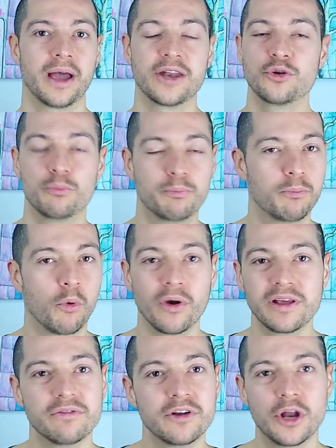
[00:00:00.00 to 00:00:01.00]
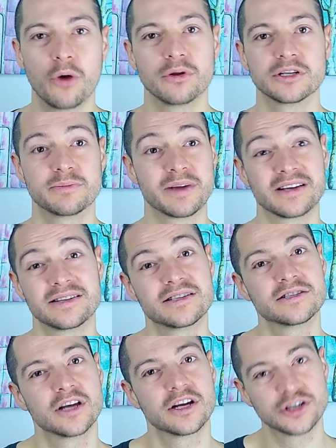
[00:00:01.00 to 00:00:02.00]
And you won't even notice because
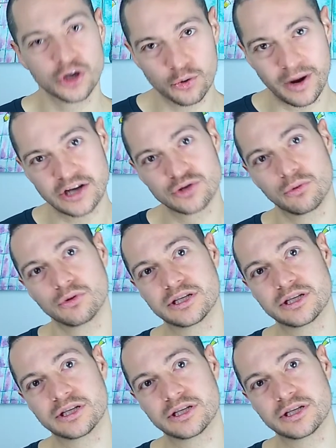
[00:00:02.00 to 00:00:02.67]
it's such a gradual